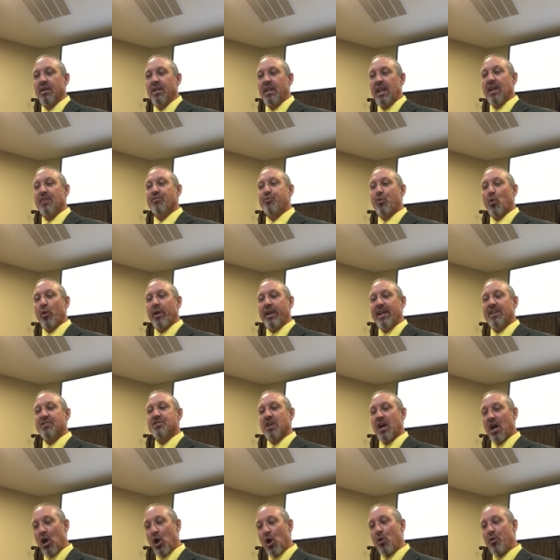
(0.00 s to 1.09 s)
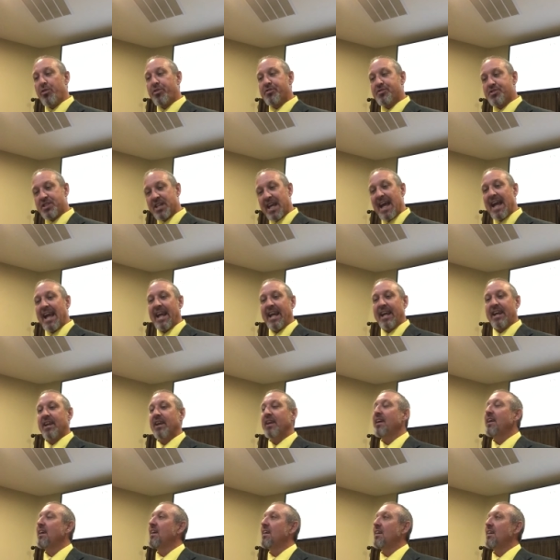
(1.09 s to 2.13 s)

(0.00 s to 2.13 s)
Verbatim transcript: Yet for his oath's sake,